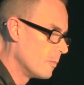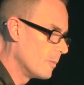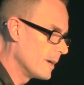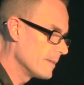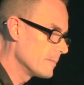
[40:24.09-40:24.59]

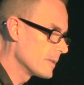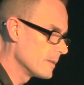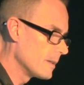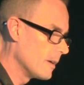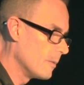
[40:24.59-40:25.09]
One of them is
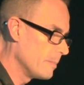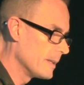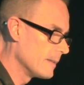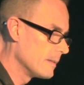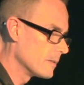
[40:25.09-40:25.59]
only
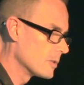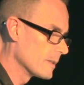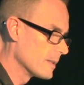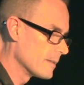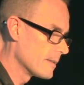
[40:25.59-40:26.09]
open
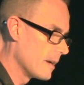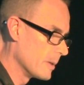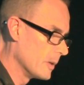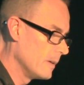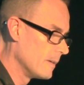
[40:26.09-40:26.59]
during the
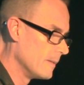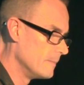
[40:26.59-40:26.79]
summer.